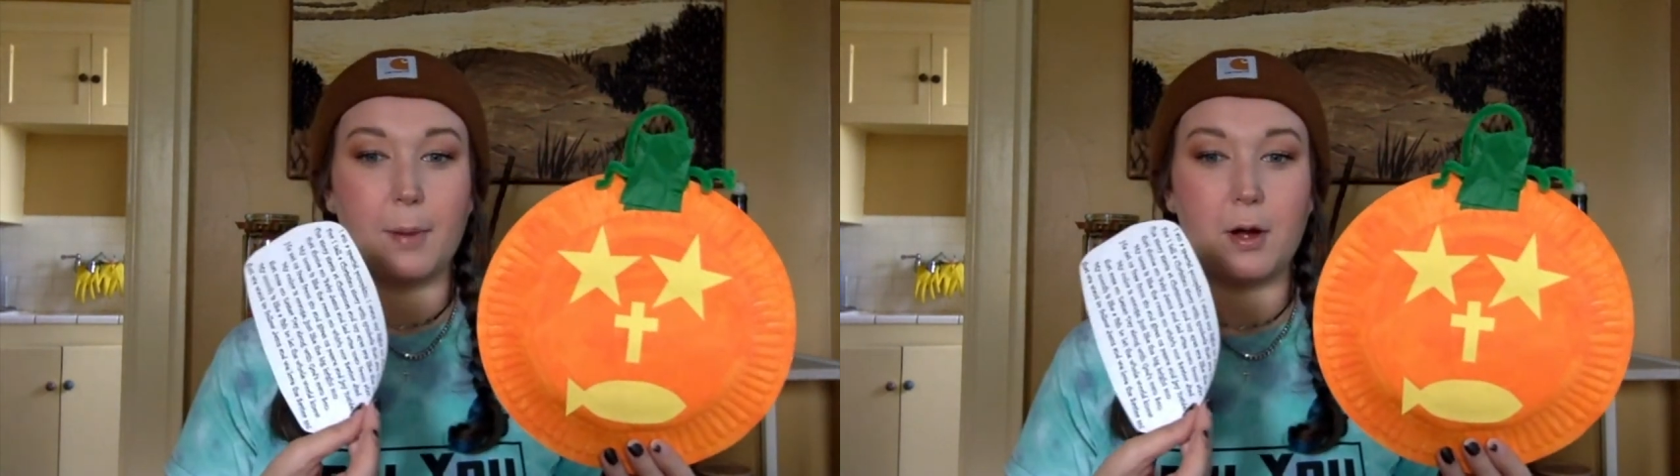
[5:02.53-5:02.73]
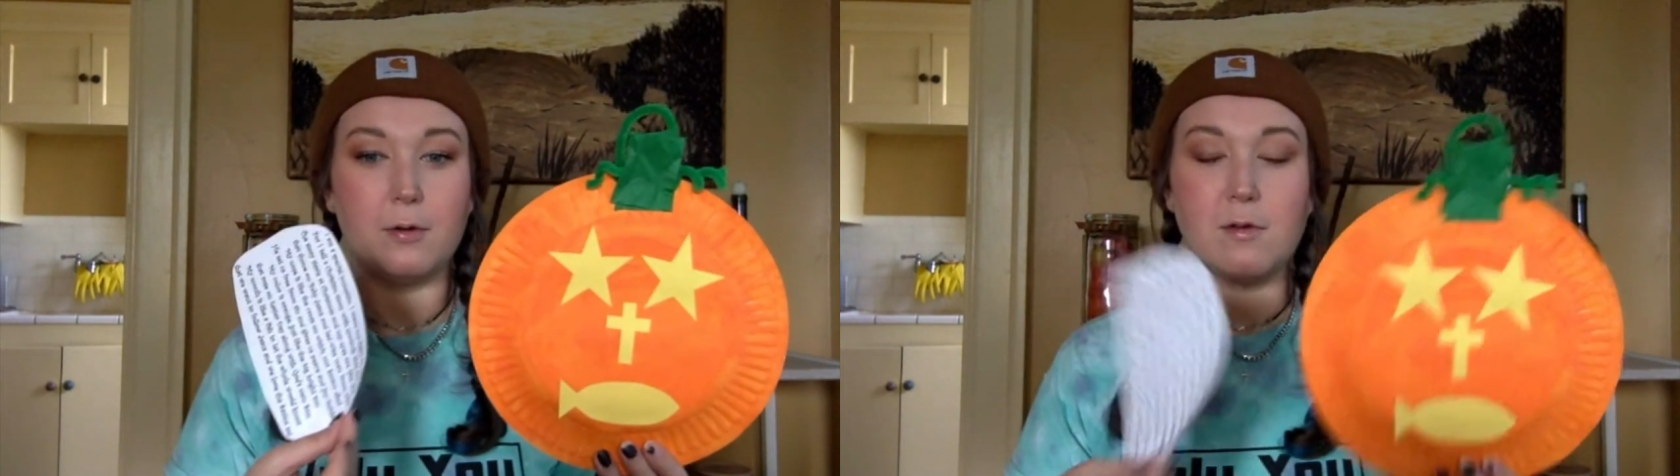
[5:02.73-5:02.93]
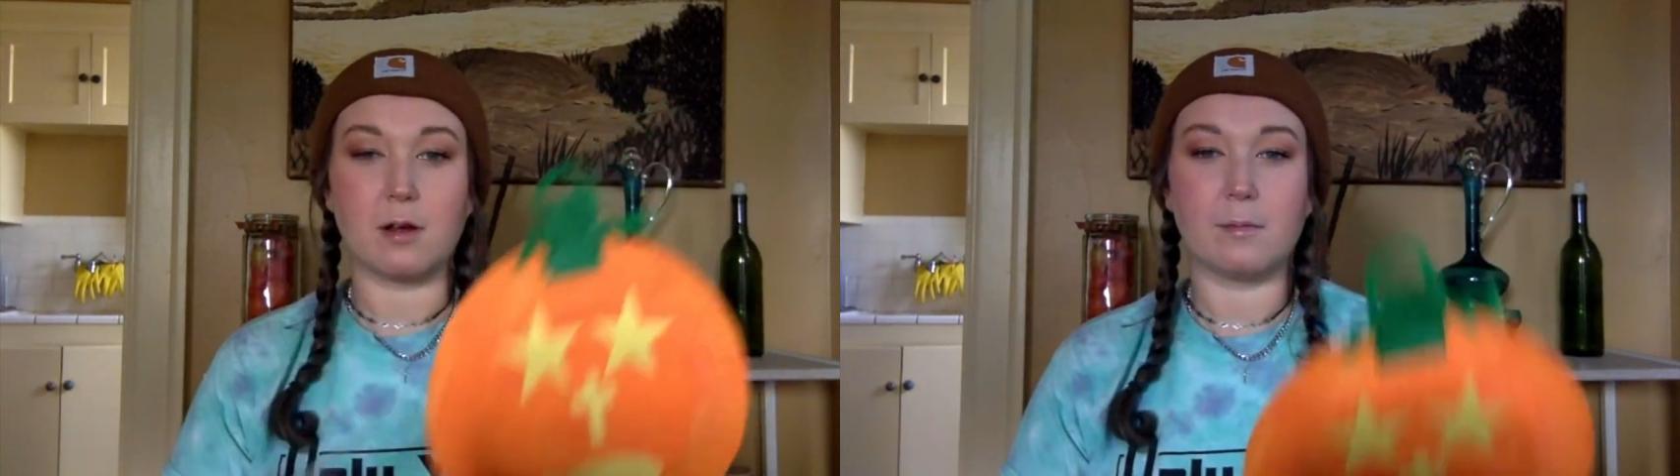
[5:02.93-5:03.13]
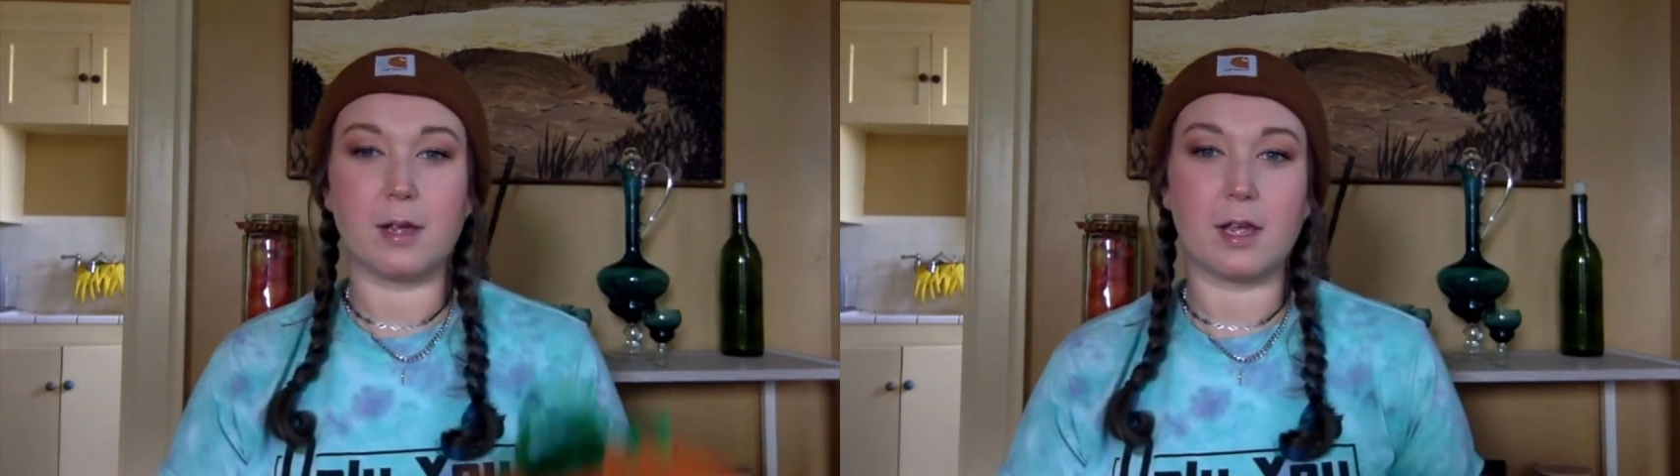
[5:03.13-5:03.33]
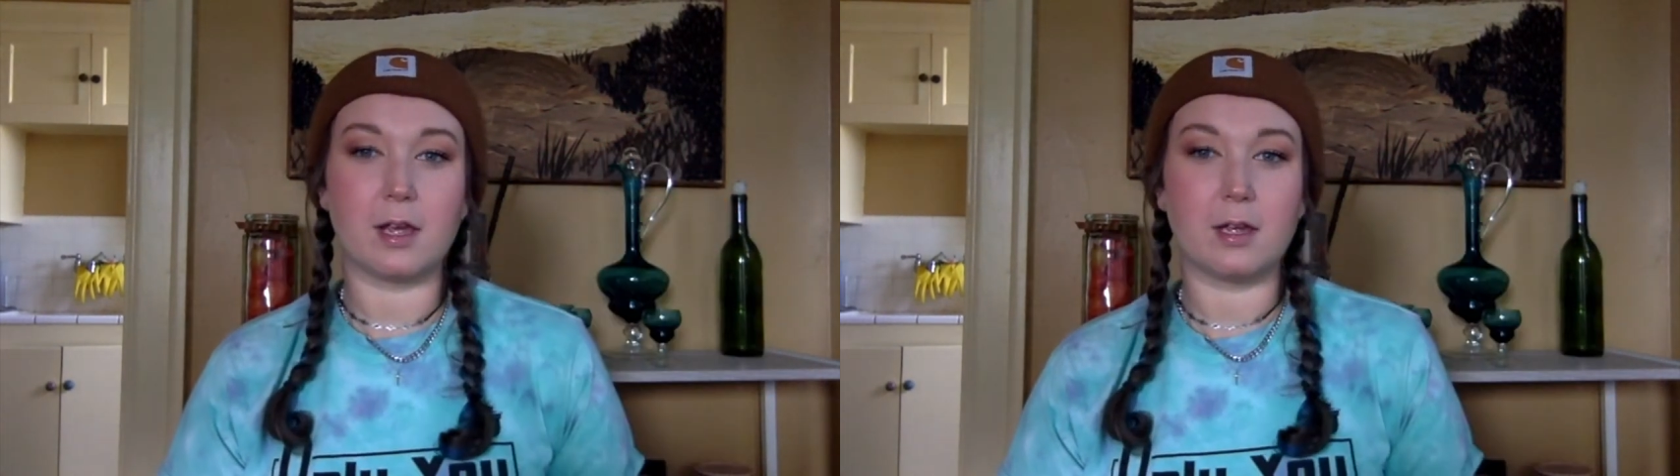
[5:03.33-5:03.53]
poem,
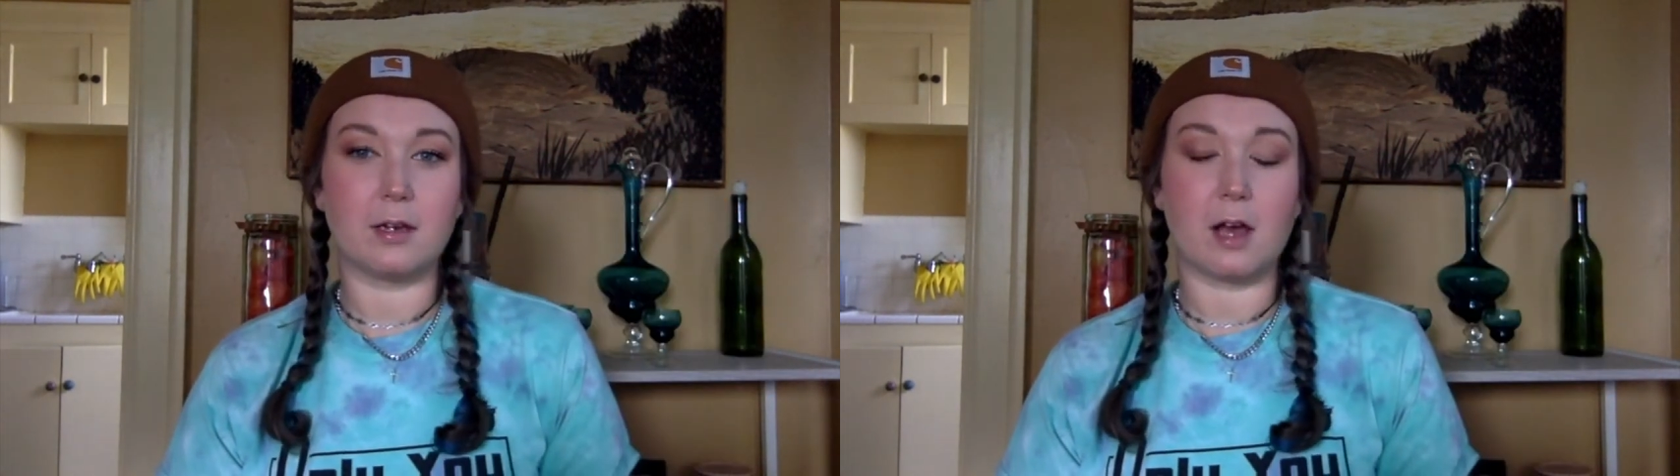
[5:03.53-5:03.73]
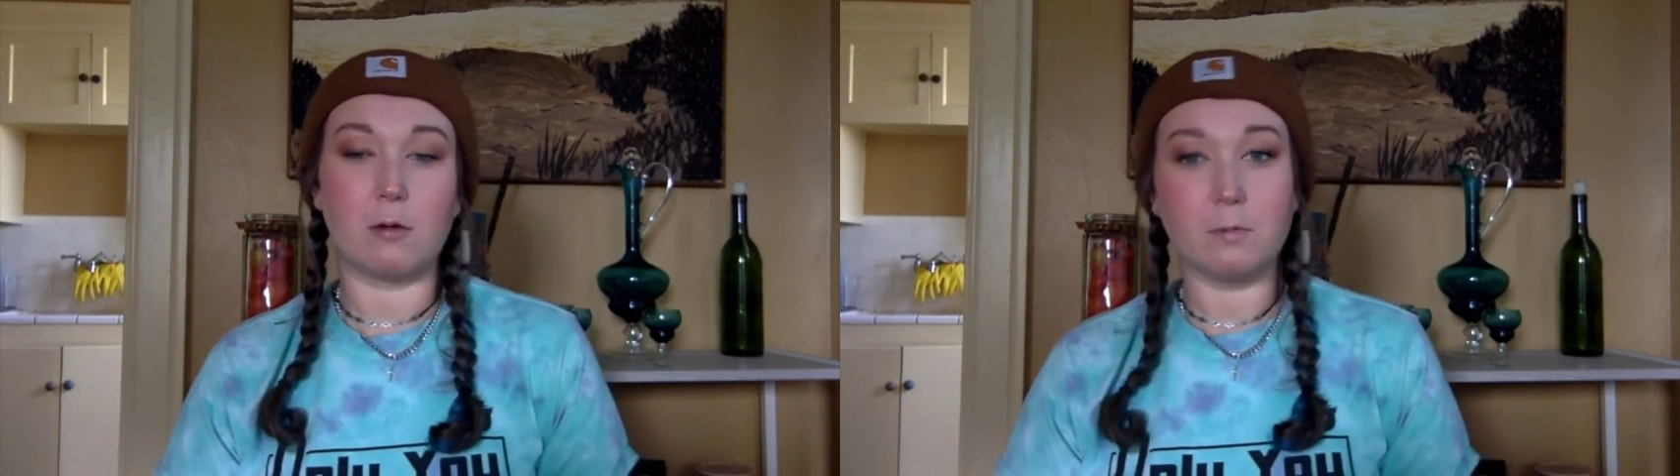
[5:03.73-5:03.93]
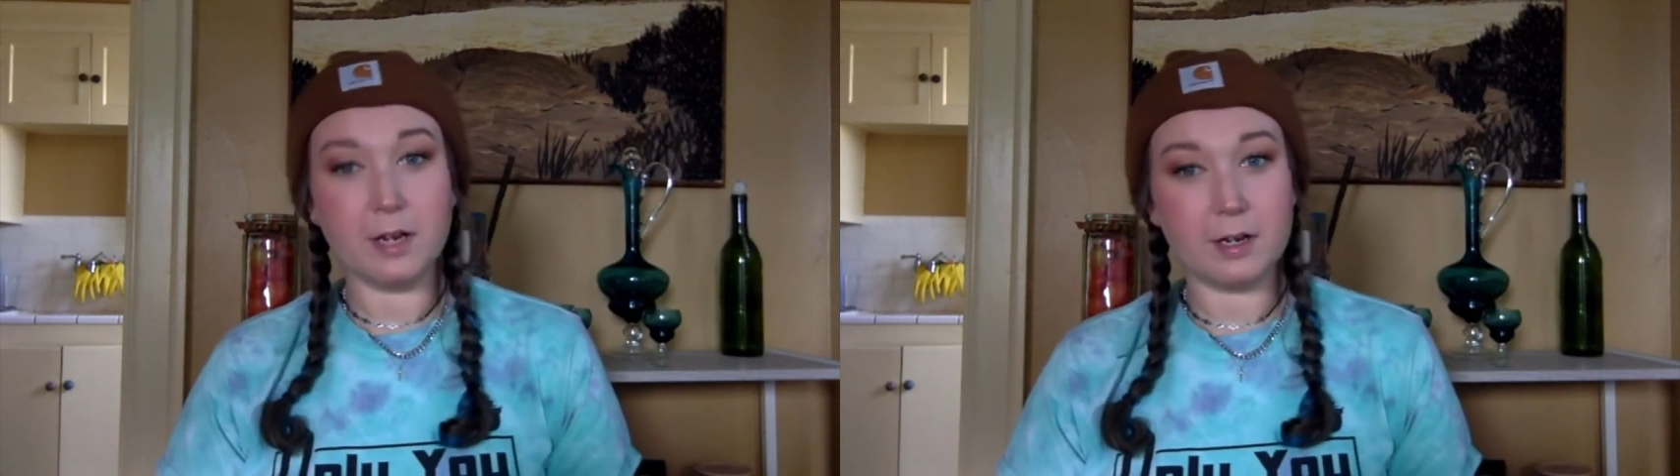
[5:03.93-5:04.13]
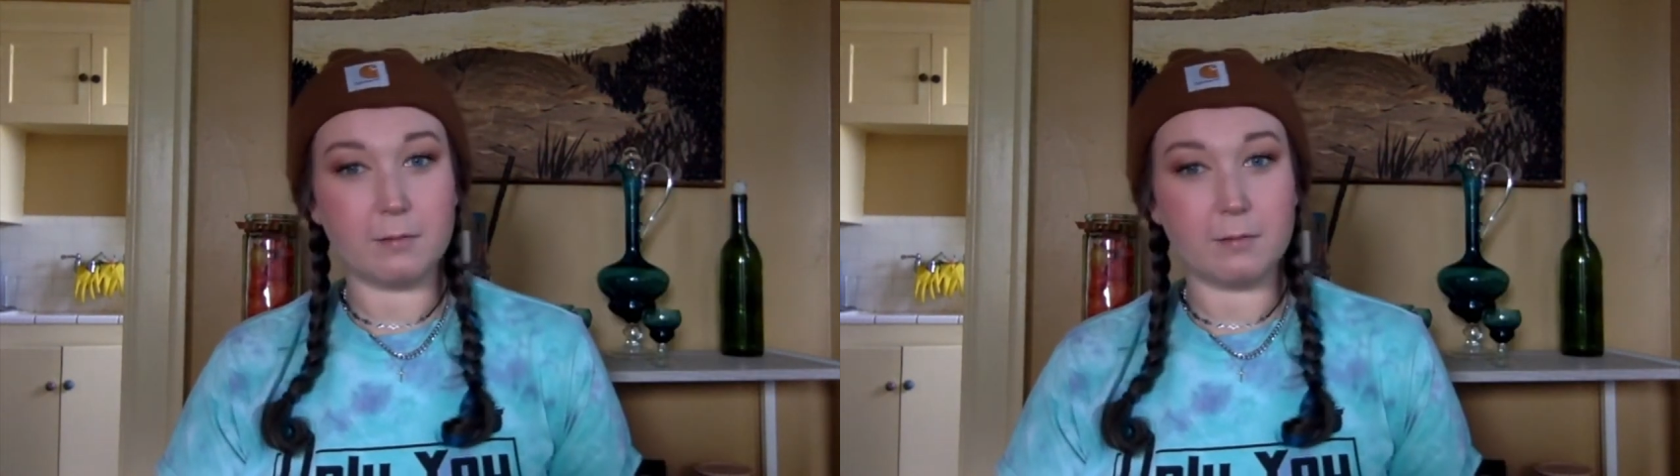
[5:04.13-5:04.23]
and I'll read it